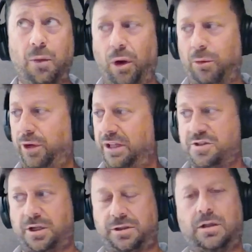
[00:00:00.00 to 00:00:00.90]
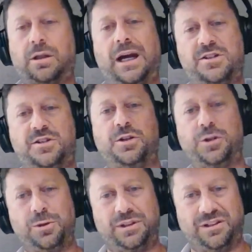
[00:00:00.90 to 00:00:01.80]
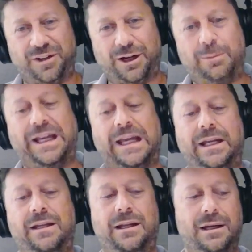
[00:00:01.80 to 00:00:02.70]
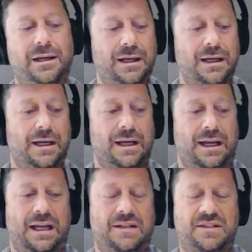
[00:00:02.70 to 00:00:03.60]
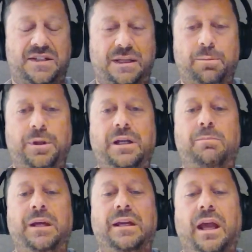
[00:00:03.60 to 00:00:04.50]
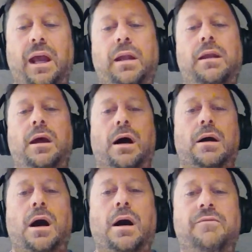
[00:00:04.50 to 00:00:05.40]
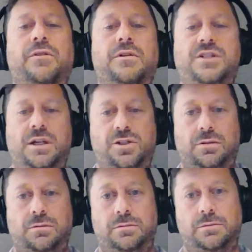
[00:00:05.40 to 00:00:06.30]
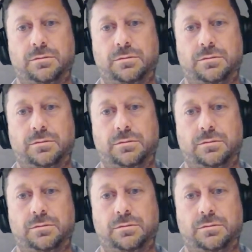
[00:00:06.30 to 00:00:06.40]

And what we instruct our clients to do in the very beginning is simply begin a conversation